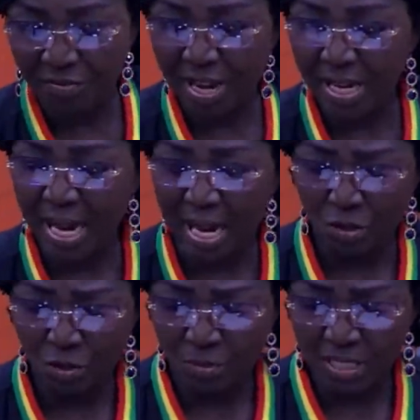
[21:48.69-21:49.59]
any
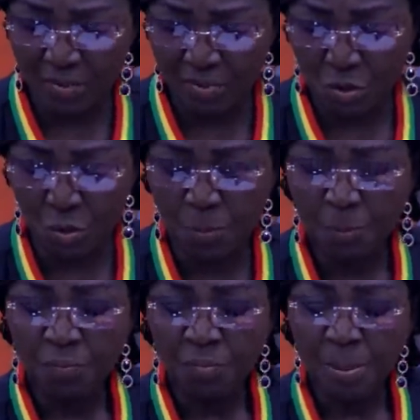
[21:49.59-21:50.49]
Adom TV so
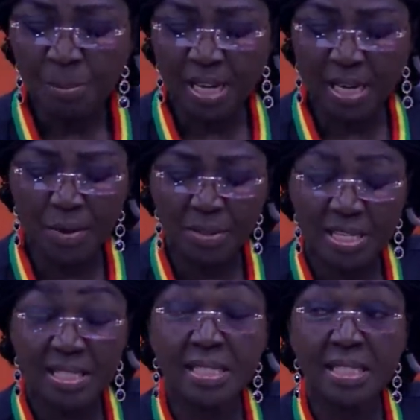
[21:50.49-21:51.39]
make our
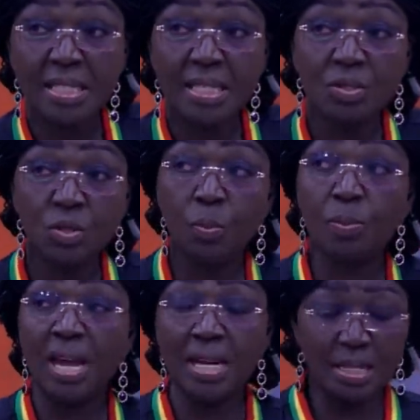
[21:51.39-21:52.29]
say CD soap
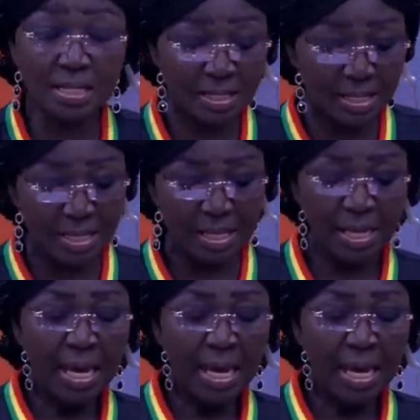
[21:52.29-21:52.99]
any CD